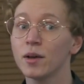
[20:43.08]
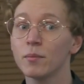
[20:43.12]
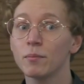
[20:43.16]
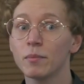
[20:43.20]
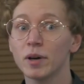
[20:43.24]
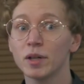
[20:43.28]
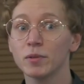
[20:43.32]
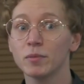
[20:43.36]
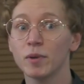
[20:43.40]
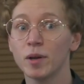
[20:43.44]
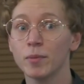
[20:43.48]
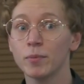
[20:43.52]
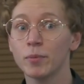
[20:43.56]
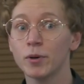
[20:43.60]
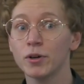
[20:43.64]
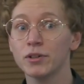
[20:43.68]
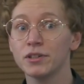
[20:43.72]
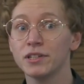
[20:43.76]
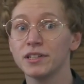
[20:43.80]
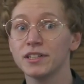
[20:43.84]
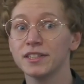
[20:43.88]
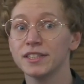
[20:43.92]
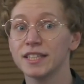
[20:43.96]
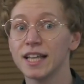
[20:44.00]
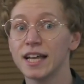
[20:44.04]
But my
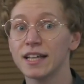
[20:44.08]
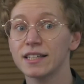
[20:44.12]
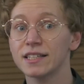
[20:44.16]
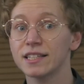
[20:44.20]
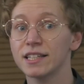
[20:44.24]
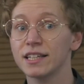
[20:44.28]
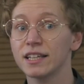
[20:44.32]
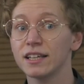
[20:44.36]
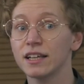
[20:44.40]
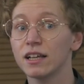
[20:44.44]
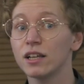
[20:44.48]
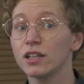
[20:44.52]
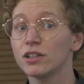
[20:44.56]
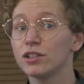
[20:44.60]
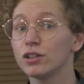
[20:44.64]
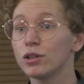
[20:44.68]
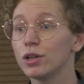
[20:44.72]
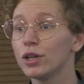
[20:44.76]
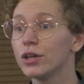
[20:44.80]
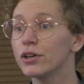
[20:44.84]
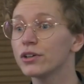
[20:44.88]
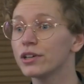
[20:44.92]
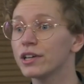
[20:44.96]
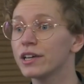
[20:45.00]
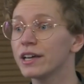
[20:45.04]
point is that
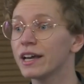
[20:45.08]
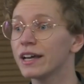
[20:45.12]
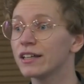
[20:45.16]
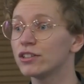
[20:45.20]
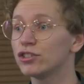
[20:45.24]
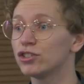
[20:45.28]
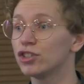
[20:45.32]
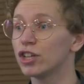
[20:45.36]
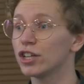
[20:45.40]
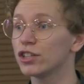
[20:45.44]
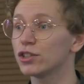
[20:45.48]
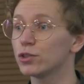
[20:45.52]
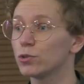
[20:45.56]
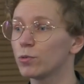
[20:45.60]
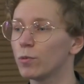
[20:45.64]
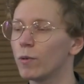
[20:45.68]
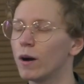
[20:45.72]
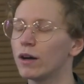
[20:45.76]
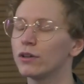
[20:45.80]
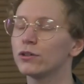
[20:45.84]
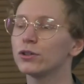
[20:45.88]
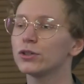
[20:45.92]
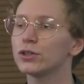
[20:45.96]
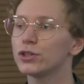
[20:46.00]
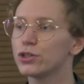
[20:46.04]
looking at just
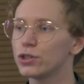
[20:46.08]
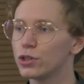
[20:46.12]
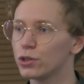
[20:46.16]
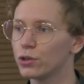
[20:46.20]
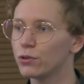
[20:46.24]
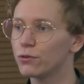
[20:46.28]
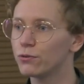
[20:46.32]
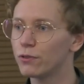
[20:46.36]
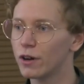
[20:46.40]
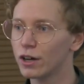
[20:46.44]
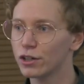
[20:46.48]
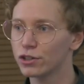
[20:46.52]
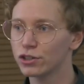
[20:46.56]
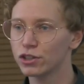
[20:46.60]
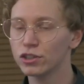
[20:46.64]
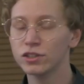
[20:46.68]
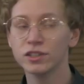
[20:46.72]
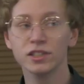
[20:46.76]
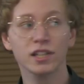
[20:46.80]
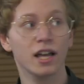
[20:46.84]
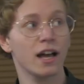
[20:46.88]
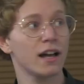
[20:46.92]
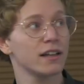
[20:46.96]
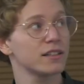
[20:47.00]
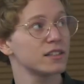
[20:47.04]
one or two
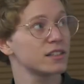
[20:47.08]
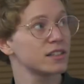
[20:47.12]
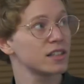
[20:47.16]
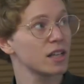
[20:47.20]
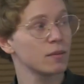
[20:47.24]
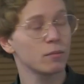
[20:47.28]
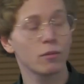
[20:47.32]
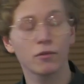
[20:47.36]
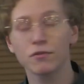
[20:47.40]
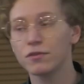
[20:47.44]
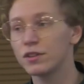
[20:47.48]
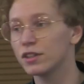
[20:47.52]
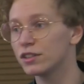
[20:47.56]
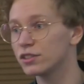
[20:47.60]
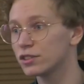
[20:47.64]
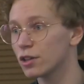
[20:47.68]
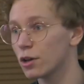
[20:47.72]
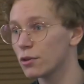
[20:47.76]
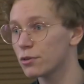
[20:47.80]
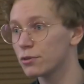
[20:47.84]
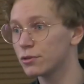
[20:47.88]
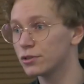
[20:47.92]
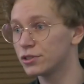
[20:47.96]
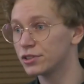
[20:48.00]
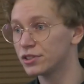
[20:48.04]
functions, as some of these
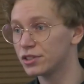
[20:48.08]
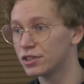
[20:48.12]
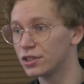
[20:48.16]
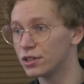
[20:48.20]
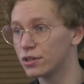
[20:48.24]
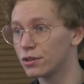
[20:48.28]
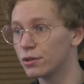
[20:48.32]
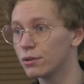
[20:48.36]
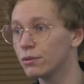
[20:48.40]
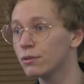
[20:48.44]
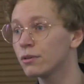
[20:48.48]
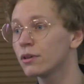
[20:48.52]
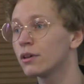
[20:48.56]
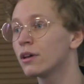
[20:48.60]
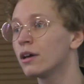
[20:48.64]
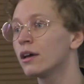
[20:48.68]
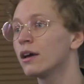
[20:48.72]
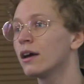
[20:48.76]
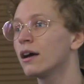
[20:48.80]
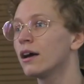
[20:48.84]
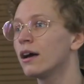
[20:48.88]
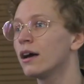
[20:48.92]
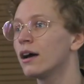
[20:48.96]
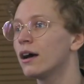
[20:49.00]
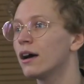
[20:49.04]
authors do,
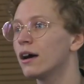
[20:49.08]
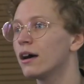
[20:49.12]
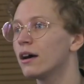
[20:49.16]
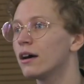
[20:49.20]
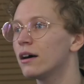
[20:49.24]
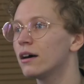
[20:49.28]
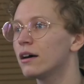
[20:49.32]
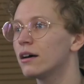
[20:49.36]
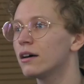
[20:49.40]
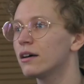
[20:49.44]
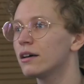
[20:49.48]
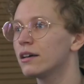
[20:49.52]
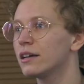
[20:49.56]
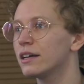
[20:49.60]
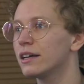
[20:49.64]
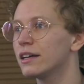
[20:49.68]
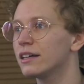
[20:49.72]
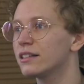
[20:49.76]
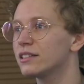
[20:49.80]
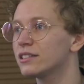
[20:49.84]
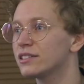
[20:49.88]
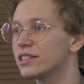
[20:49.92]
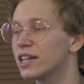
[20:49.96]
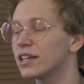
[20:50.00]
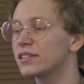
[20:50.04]
uh,
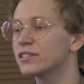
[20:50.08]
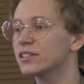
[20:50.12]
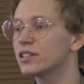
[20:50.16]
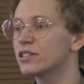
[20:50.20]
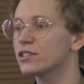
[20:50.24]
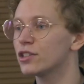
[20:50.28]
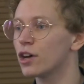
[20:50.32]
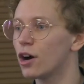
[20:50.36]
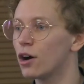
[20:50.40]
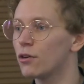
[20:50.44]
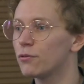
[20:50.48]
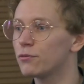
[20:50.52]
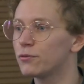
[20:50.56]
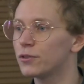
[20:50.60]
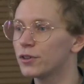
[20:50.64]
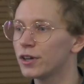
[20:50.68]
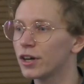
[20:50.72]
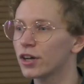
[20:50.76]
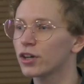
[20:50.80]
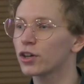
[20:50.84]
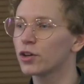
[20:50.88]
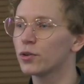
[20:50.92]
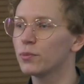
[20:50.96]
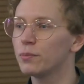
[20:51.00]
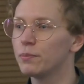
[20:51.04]
doesn't offer a
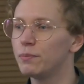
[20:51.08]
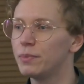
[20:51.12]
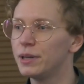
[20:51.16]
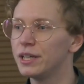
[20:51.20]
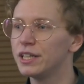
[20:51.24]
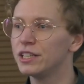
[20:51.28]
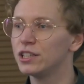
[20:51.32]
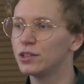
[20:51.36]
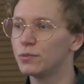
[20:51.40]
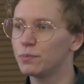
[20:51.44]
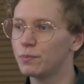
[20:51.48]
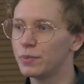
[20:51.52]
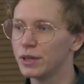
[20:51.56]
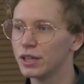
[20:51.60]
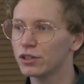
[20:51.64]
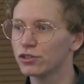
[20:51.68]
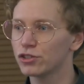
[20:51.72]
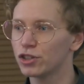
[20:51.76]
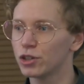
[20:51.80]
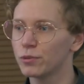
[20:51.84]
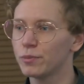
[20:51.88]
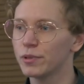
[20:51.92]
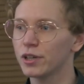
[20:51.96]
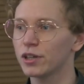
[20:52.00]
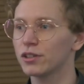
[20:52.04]
complete
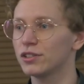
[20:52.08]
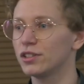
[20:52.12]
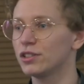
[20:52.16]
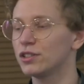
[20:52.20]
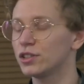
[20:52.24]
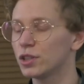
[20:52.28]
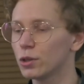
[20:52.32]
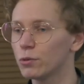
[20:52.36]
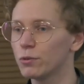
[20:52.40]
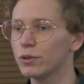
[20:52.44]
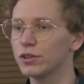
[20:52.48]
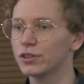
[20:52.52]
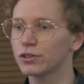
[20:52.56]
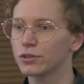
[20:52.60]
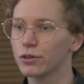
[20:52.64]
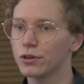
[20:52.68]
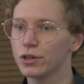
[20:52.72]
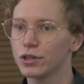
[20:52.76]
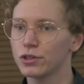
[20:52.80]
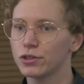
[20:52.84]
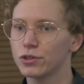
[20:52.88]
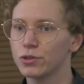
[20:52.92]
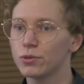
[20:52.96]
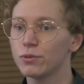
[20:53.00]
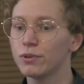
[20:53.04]
picture because it's always
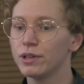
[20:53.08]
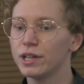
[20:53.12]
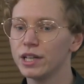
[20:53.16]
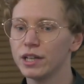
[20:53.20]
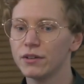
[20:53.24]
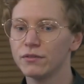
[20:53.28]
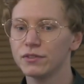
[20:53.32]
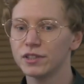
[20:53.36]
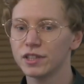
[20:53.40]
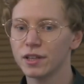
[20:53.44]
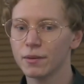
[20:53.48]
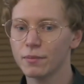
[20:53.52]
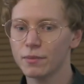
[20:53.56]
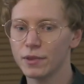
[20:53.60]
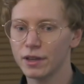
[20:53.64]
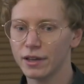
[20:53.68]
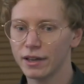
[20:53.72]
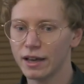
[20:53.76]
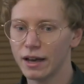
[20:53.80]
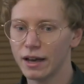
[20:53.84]
going to leave something